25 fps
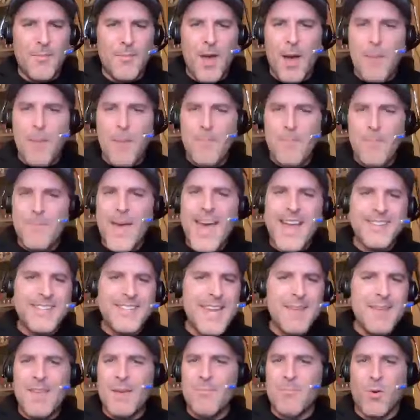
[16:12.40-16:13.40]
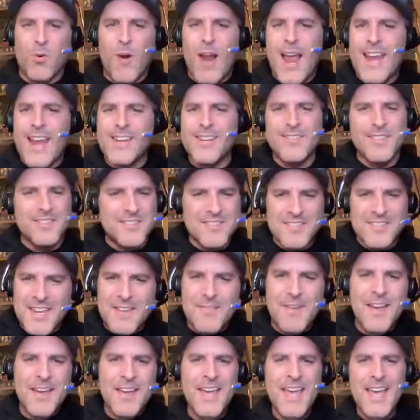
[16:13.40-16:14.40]
a bad team that miraculously
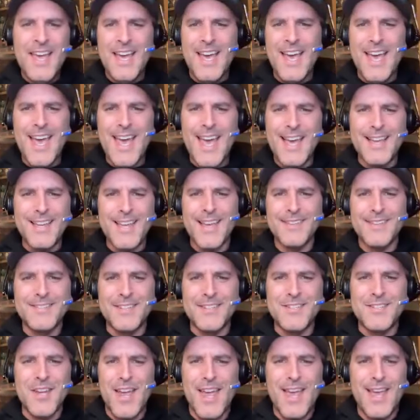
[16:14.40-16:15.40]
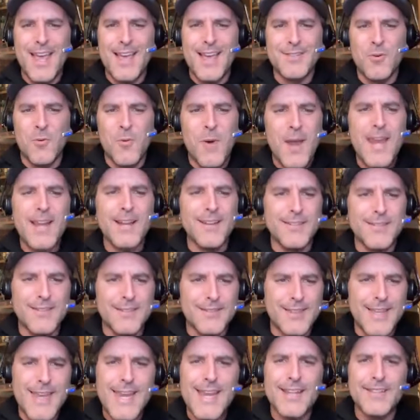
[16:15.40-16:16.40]
uh, has a has a way to
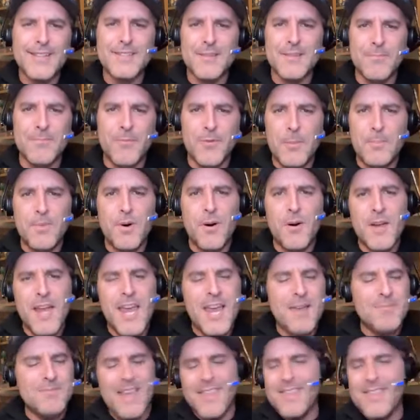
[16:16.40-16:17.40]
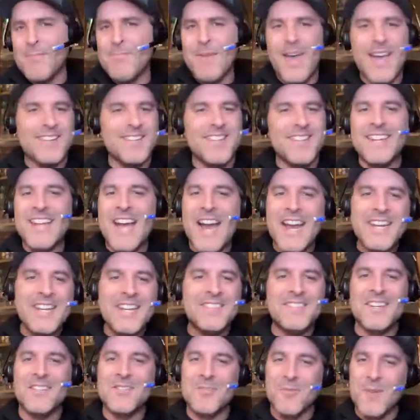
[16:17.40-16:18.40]
lead in some football games. I think back to the
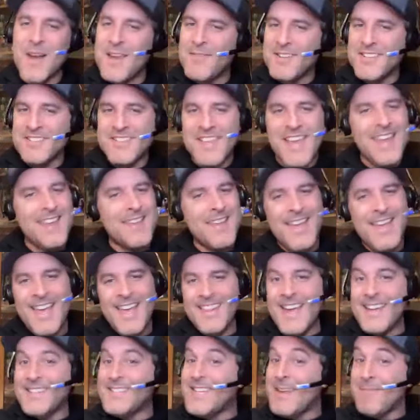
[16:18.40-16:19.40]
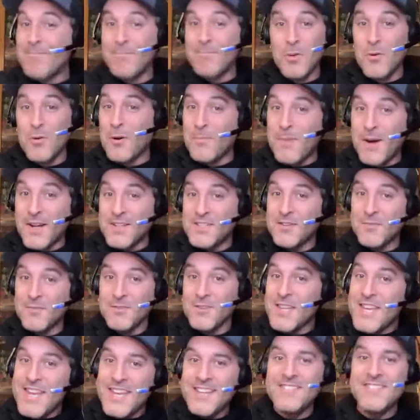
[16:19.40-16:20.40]
'96 Ravens. They that team blew a bunch of
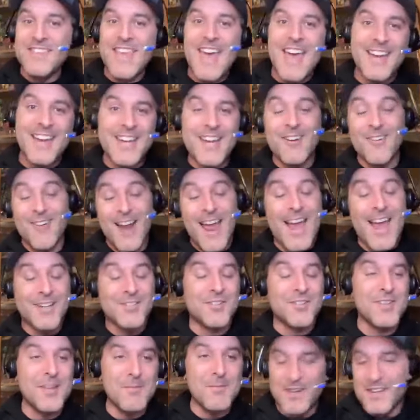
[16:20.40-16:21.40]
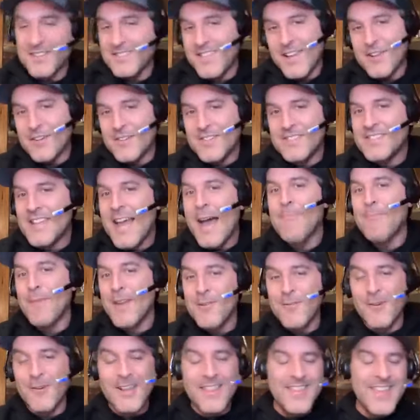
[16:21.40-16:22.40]
leads that year actually because they couldn't stop
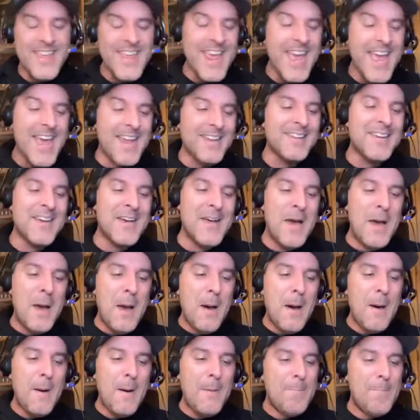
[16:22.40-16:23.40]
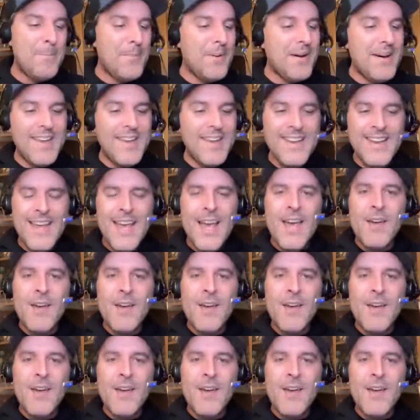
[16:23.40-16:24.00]
anyone in the end. Uh, but